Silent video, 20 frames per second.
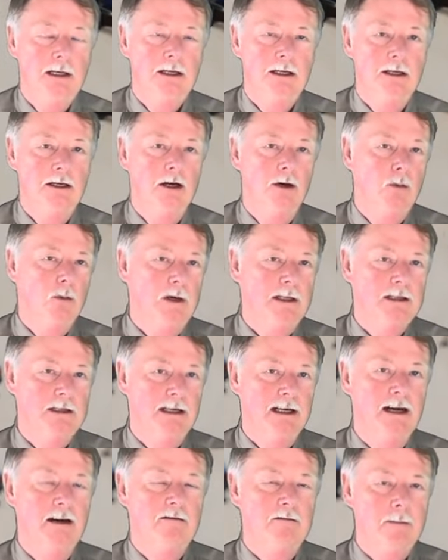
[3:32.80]
You know, what
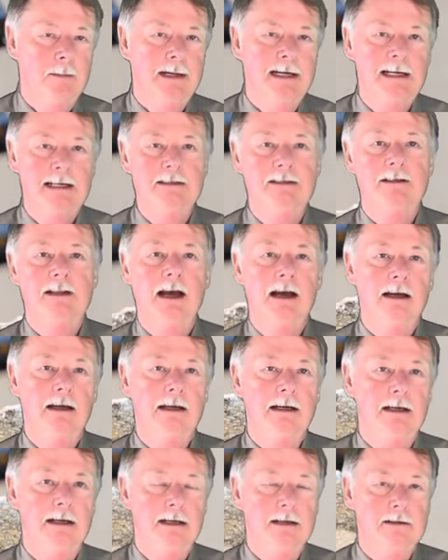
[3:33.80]
the government has
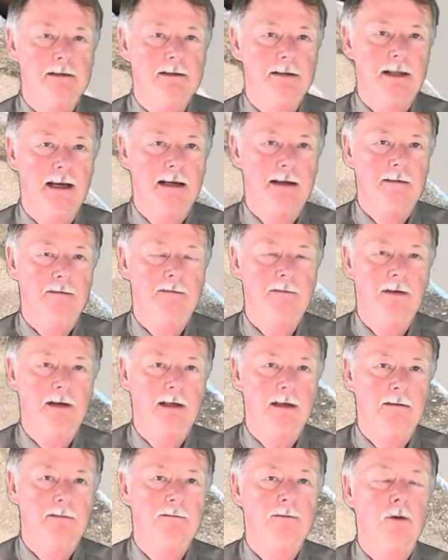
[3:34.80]
done is they've
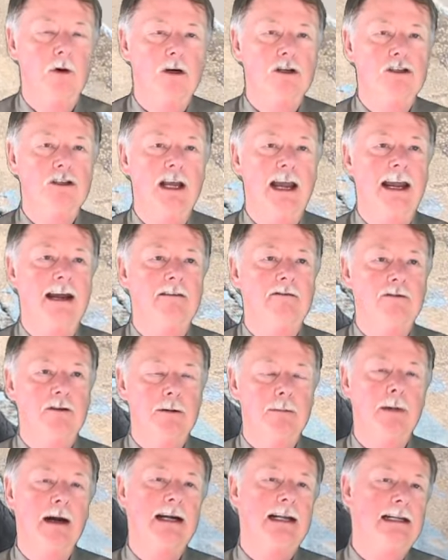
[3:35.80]
uh, forced
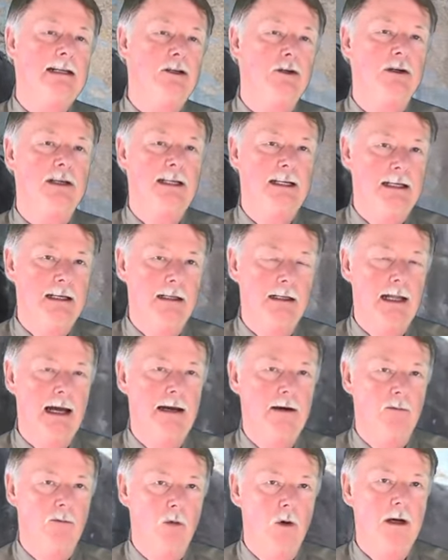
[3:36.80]
everybody to deal
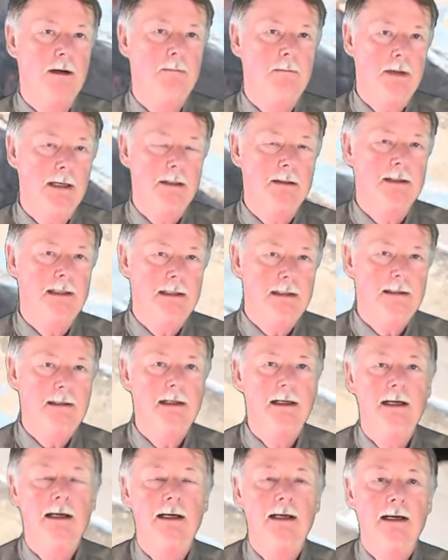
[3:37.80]
out of one
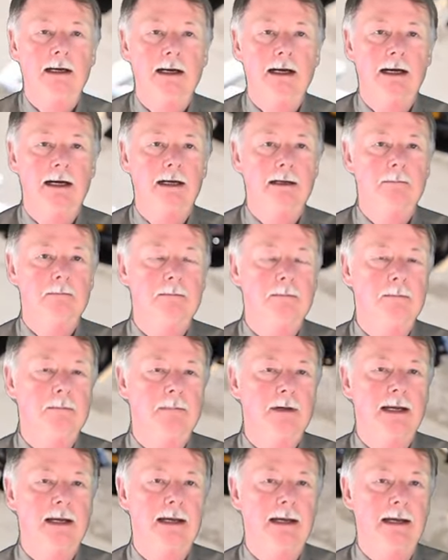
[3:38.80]
building,
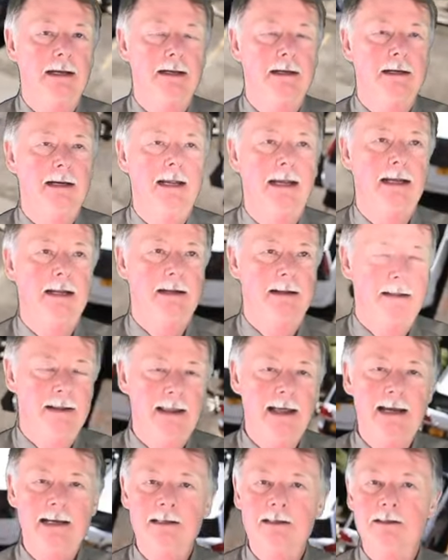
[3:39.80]
um, and,
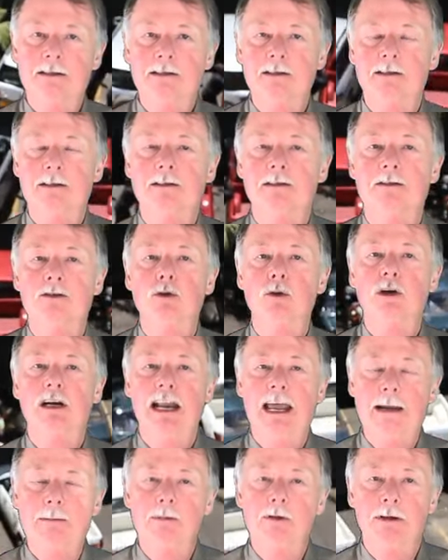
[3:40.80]
and that's to
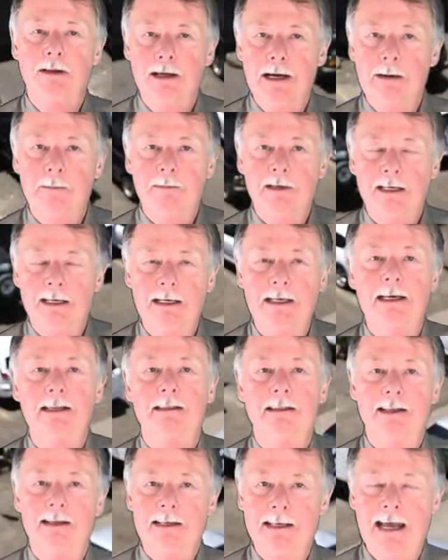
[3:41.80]
enable them to
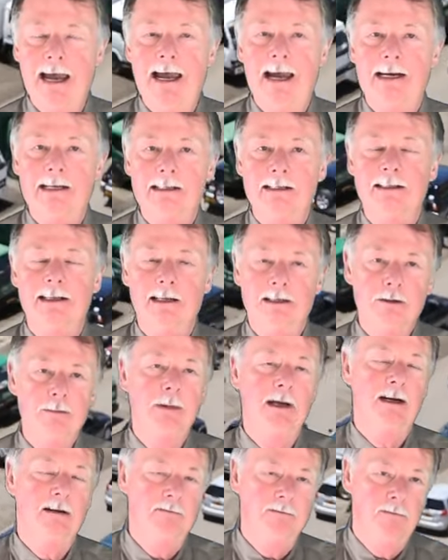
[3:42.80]
get the tax that's
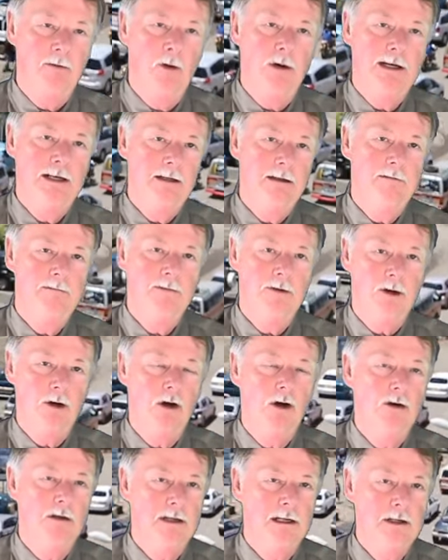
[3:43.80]
been avoided
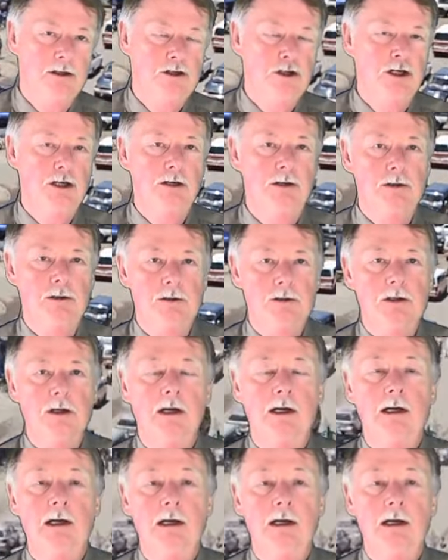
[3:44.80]
for all these years.